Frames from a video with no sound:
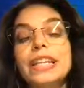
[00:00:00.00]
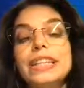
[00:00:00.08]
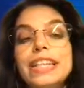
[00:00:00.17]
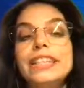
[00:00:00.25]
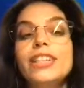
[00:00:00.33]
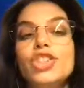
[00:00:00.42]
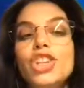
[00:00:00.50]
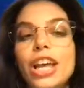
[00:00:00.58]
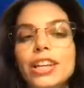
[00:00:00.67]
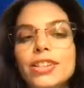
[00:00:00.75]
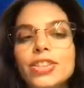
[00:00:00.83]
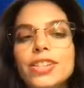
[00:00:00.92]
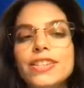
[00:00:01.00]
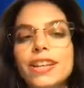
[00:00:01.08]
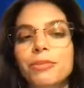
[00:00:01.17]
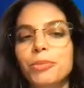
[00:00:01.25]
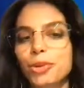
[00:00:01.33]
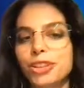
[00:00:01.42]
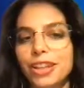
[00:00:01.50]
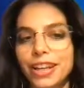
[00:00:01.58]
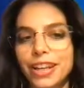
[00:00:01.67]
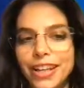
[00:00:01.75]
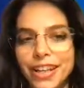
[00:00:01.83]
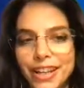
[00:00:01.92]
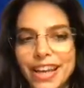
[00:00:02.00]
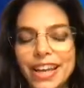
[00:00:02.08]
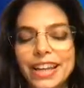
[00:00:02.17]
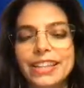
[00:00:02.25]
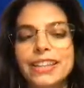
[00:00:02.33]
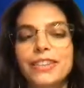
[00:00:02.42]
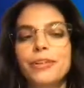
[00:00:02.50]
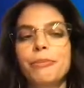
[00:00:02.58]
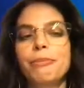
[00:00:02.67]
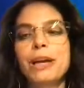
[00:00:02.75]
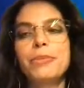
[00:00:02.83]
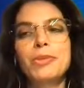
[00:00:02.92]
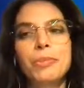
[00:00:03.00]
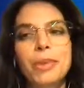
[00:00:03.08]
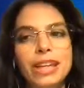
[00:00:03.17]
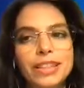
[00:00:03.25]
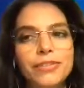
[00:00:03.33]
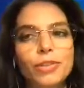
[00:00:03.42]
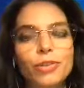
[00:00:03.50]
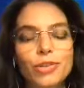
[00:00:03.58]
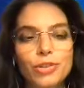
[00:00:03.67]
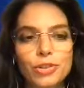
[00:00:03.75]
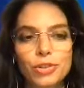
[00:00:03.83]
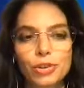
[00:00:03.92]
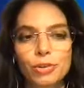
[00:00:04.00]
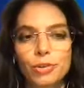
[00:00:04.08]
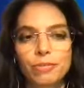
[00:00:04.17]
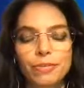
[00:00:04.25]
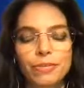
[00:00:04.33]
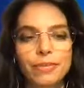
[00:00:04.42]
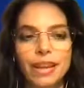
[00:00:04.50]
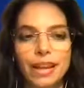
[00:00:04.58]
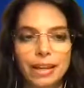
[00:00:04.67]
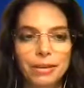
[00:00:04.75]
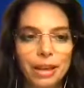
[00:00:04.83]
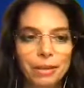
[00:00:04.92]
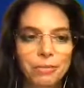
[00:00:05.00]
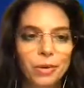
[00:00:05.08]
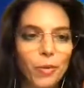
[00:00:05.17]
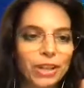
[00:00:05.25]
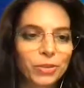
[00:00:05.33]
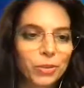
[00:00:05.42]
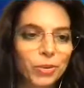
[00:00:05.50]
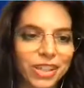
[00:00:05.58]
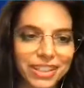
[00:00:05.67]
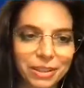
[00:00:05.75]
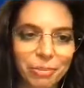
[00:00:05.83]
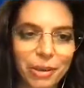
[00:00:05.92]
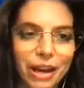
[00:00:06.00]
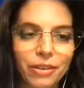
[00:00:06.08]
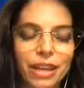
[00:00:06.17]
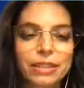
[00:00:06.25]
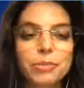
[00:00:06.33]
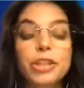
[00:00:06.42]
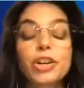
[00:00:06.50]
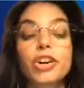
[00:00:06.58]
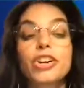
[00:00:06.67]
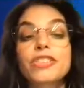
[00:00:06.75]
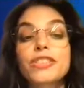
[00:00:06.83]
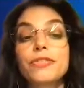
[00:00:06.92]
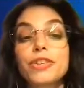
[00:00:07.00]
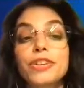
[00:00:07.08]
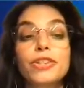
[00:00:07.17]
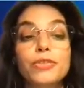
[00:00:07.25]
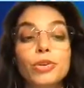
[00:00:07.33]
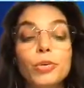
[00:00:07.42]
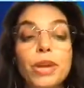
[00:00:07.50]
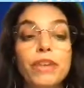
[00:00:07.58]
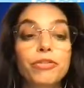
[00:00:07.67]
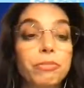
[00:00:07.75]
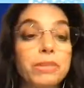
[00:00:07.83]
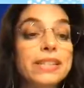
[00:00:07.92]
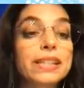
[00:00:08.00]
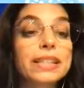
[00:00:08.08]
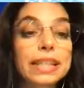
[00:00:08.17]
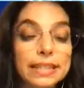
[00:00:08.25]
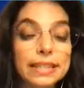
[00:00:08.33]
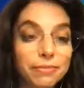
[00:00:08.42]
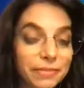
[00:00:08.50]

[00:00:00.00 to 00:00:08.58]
Data challenges are more tricky, and from my perspective also, I'm quite worried about that, because first of all, we have missing data.